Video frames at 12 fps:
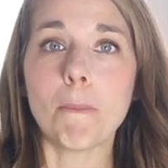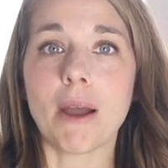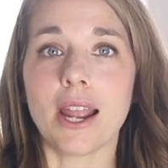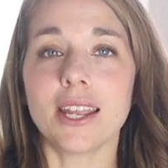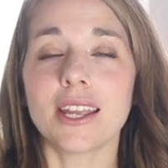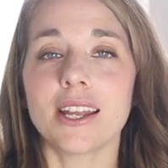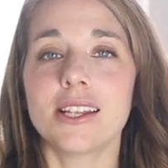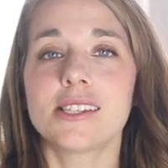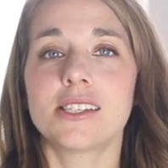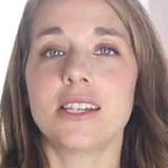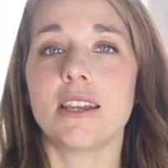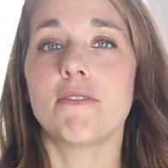My
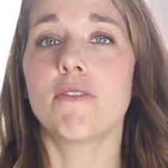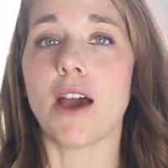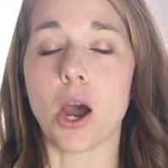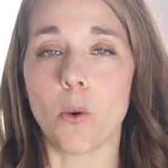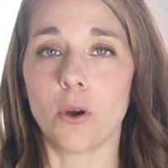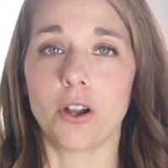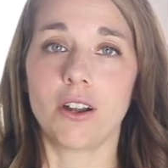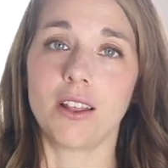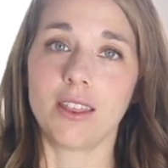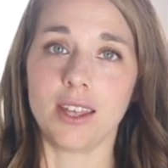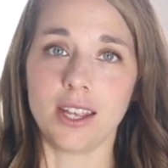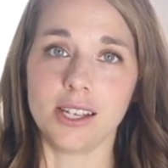kids
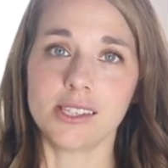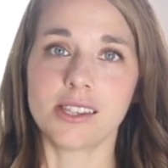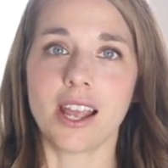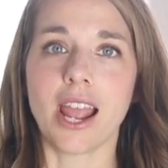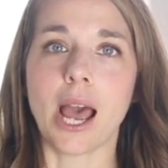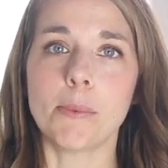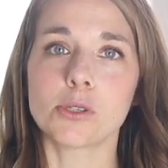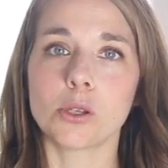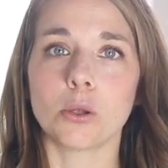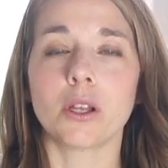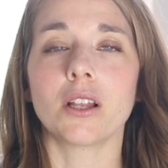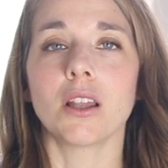devoured these. They
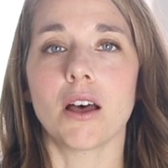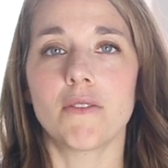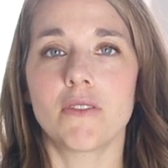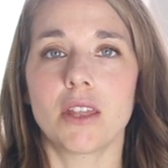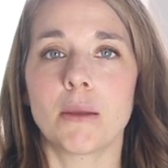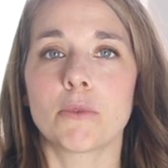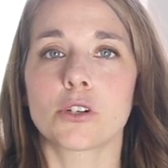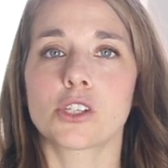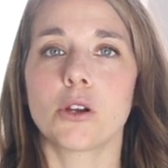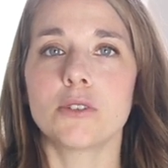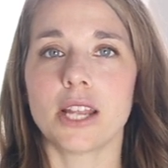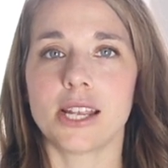absolutely loved them. They're
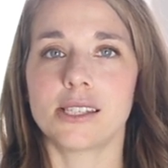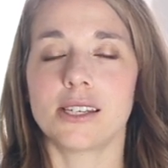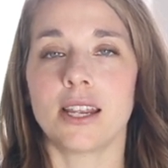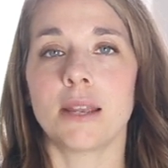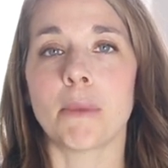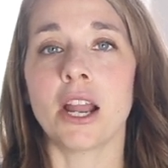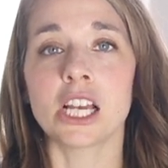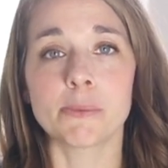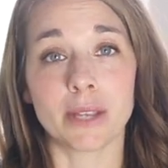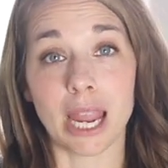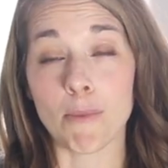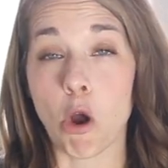so tasty. My
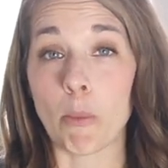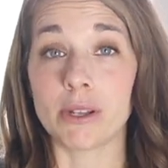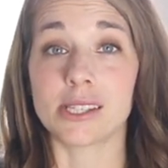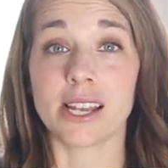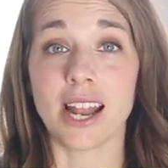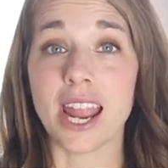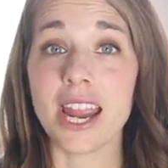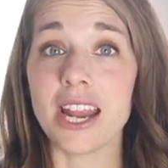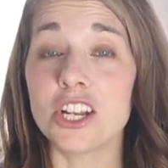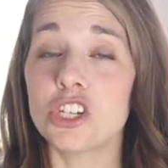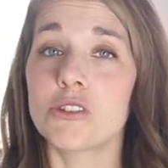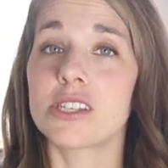husband came home and said,
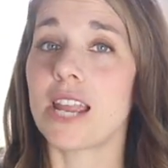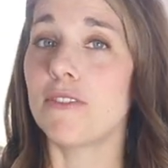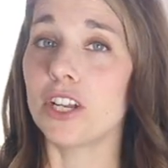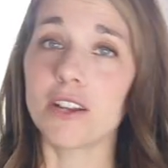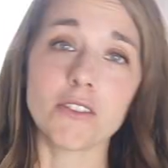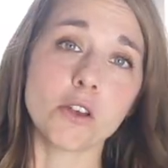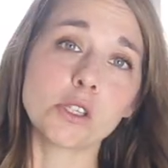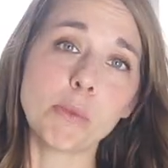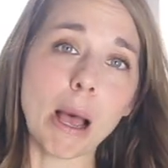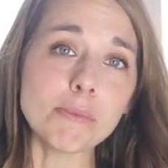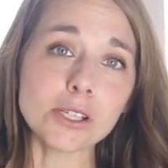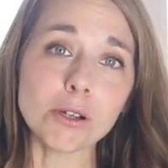hey, did you save any of those
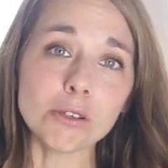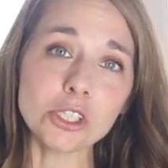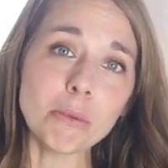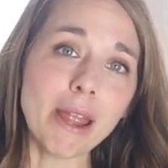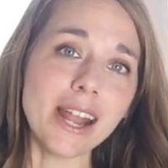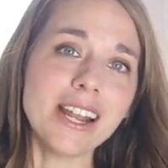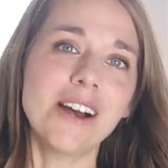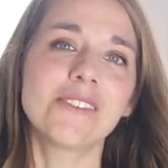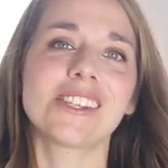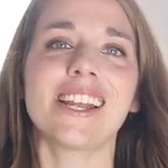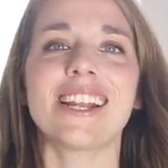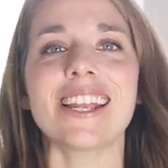popsicles you made? I
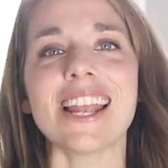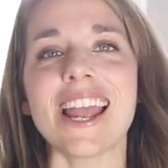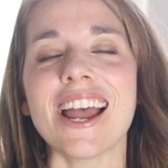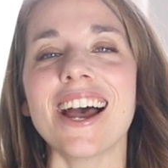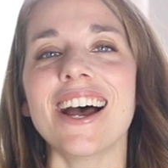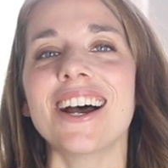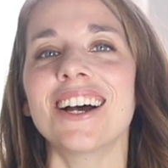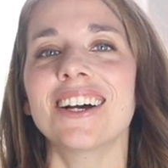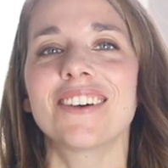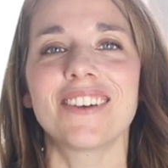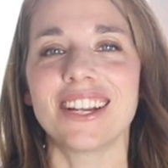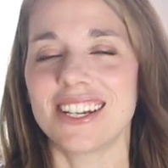was like,
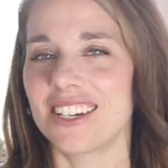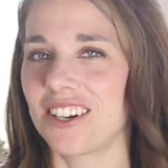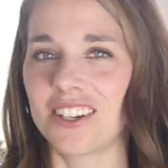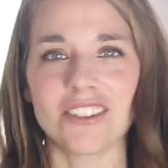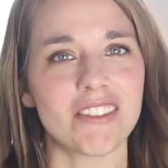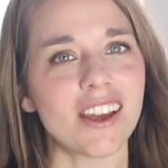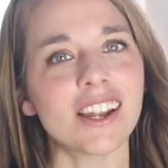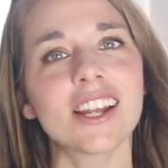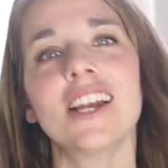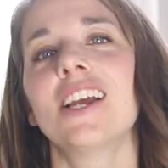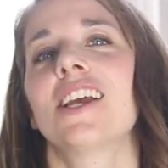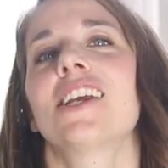yeah, we couldn't do that.
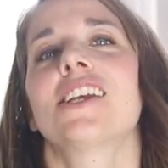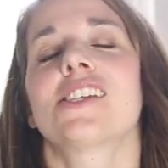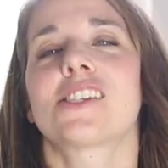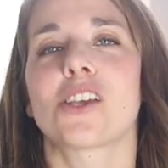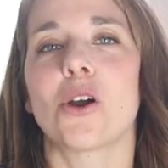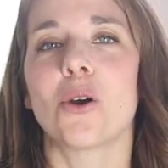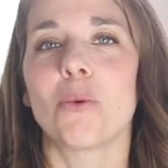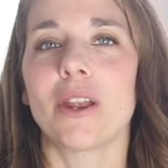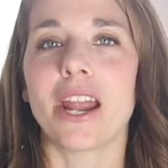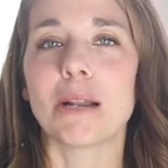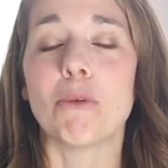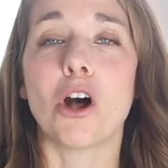So
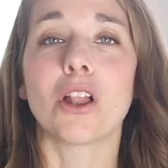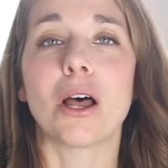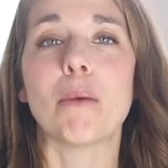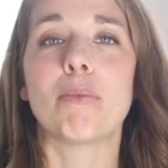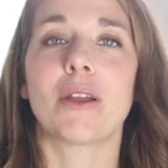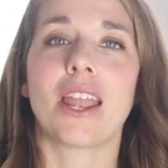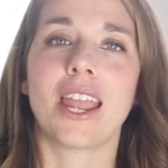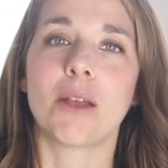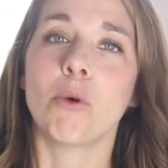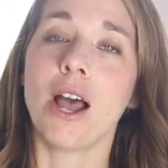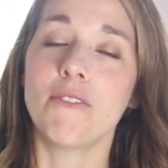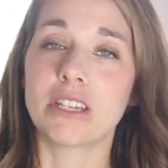we ate them all up,
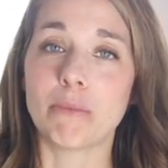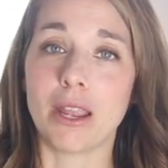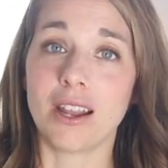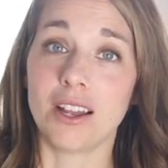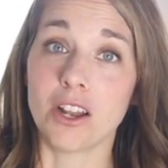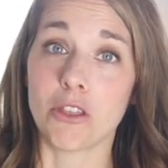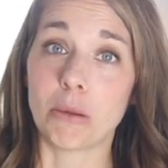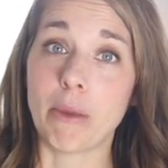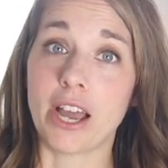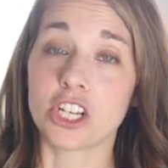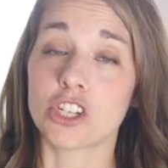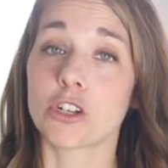and we'll have to make another
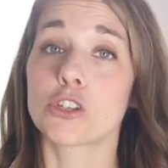batch.